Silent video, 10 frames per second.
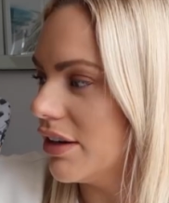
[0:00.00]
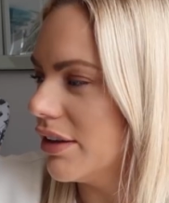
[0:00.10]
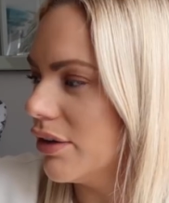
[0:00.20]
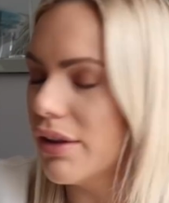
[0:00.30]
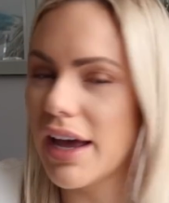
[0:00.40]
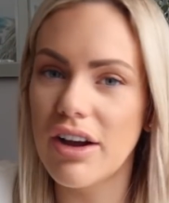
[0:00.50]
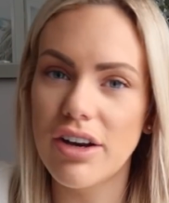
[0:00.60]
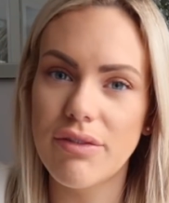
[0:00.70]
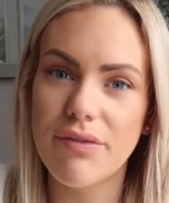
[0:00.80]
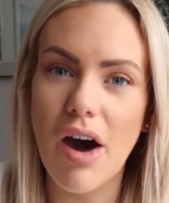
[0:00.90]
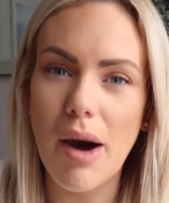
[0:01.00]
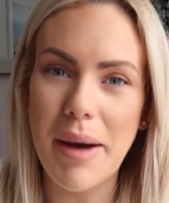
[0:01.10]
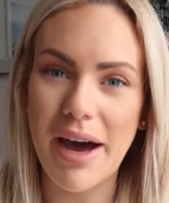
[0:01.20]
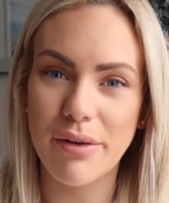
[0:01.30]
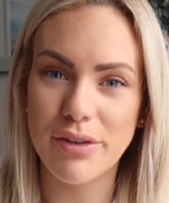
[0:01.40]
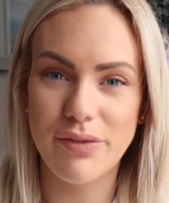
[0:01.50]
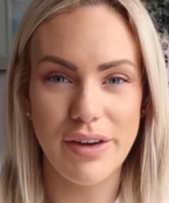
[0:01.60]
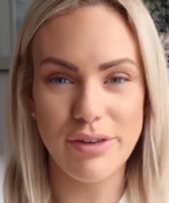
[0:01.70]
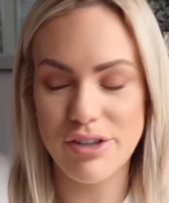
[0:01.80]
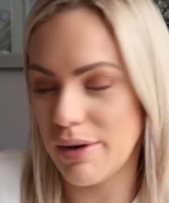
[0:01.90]
Got that kind of farmhouse
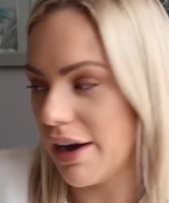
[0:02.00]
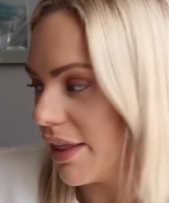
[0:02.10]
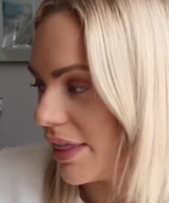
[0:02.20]
feel to it, I